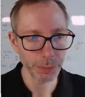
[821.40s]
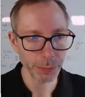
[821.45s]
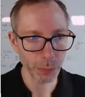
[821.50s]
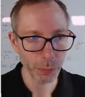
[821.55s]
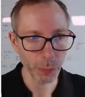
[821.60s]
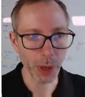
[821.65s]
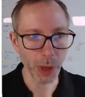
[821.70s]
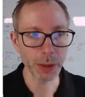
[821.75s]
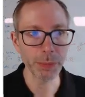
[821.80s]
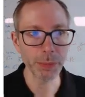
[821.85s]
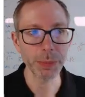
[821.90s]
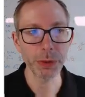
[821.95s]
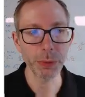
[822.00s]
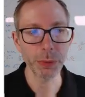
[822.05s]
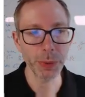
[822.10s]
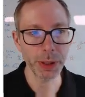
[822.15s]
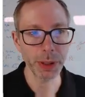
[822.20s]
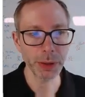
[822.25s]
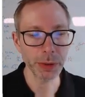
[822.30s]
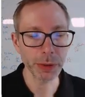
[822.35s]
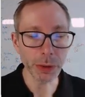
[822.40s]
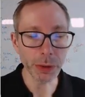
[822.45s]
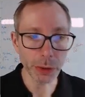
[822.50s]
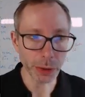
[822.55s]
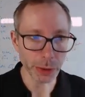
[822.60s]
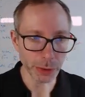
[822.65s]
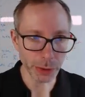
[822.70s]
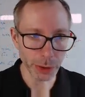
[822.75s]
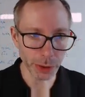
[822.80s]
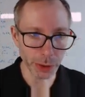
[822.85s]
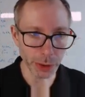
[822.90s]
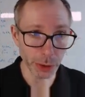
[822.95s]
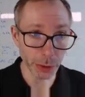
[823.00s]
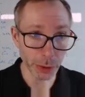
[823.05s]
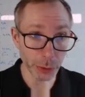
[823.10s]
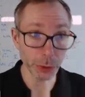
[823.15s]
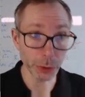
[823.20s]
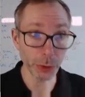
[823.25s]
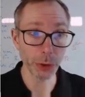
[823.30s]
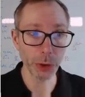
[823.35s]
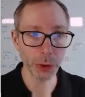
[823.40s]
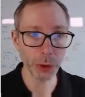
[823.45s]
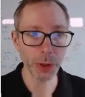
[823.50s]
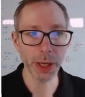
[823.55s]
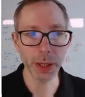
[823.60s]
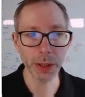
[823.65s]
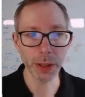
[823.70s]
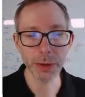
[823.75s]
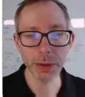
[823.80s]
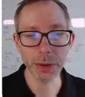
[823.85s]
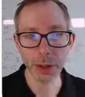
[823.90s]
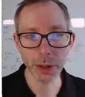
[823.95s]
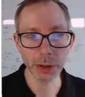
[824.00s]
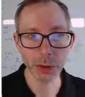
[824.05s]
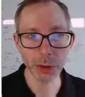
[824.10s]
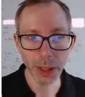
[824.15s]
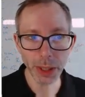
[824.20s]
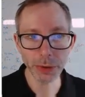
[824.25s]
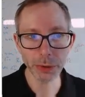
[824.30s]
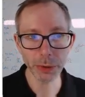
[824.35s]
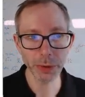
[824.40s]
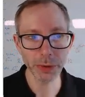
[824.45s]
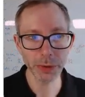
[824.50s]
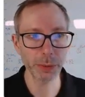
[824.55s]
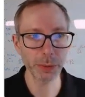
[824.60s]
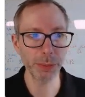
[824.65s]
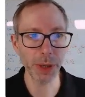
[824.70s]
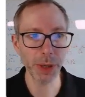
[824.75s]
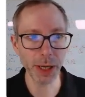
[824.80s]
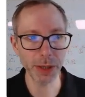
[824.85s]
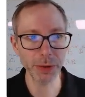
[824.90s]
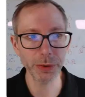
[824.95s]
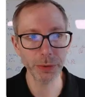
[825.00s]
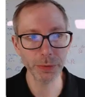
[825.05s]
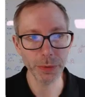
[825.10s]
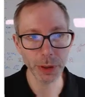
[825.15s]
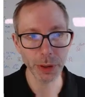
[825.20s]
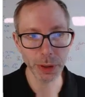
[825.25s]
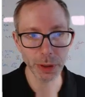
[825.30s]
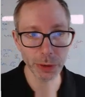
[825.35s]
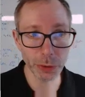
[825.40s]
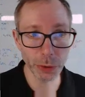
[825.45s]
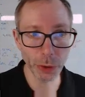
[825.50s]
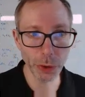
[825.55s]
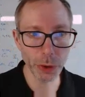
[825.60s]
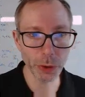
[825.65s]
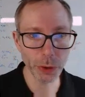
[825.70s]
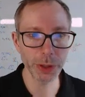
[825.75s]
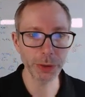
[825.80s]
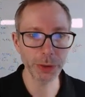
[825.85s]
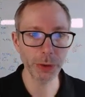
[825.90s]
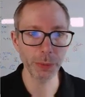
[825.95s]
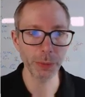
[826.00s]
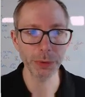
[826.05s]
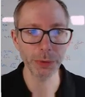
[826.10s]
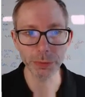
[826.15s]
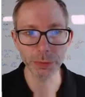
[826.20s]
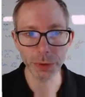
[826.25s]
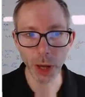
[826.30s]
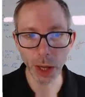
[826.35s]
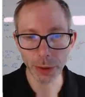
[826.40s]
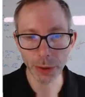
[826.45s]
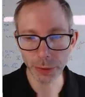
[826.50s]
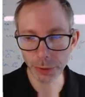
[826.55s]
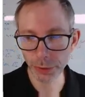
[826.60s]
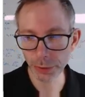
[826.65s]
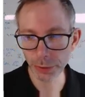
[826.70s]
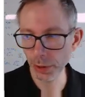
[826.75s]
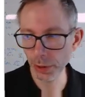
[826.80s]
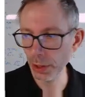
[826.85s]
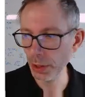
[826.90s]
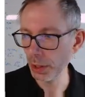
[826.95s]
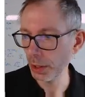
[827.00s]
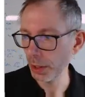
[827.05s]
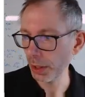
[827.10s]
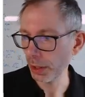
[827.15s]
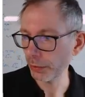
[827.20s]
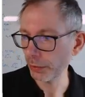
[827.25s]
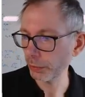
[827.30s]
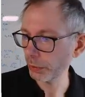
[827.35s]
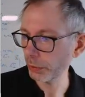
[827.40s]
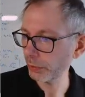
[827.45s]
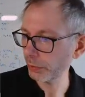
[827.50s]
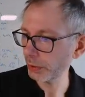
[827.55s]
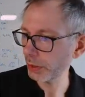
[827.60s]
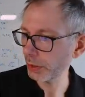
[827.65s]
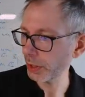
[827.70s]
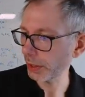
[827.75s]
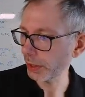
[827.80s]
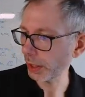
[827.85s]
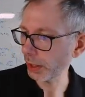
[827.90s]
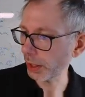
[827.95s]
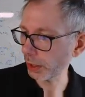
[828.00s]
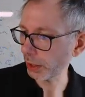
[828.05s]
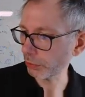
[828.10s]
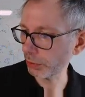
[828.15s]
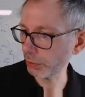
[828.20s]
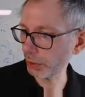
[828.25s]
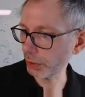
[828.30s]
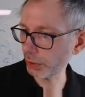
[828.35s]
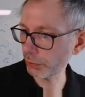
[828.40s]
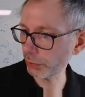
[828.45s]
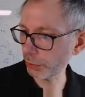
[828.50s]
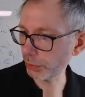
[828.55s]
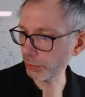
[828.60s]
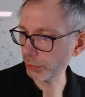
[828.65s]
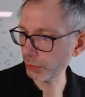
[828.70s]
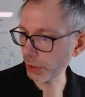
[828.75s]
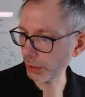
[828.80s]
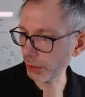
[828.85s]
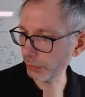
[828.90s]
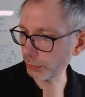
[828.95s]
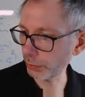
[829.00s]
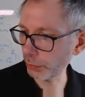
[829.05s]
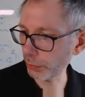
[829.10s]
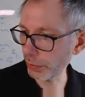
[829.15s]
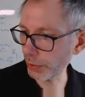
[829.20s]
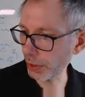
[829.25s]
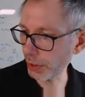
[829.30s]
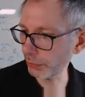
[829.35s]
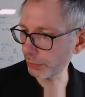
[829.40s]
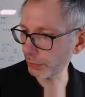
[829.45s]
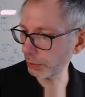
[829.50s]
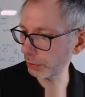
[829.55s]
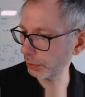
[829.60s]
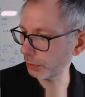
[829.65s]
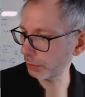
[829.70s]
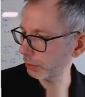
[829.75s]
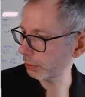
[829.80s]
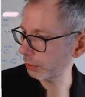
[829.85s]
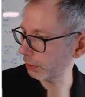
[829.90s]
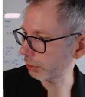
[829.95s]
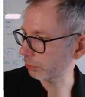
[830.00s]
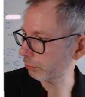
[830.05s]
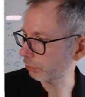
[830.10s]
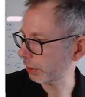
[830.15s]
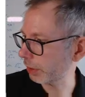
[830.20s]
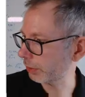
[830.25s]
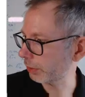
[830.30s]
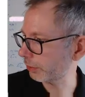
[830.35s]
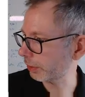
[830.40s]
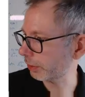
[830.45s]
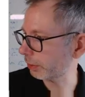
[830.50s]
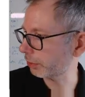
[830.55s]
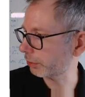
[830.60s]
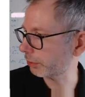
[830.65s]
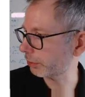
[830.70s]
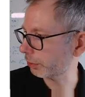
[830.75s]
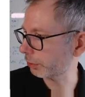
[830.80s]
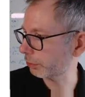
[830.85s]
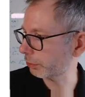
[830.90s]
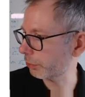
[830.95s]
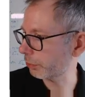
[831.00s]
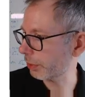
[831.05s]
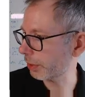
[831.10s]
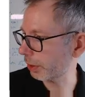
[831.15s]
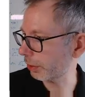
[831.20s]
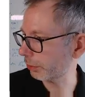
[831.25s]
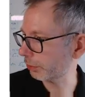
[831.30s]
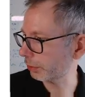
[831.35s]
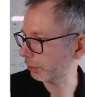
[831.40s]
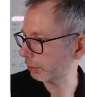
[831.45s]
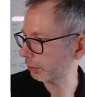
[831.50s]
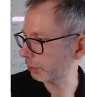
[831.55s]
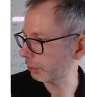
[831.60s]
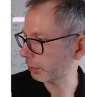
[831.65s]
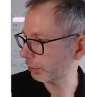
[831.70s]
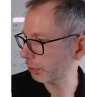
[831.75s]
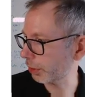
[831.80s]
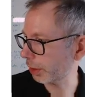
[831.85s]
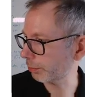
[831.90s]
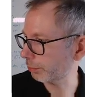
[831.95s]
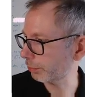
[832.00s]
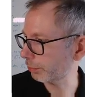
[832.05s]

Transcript: one between the euro and the US. So it's the price of the euro in terms of dollars. And so you see that actually starts in 2000, it runs until 2000. Yeah,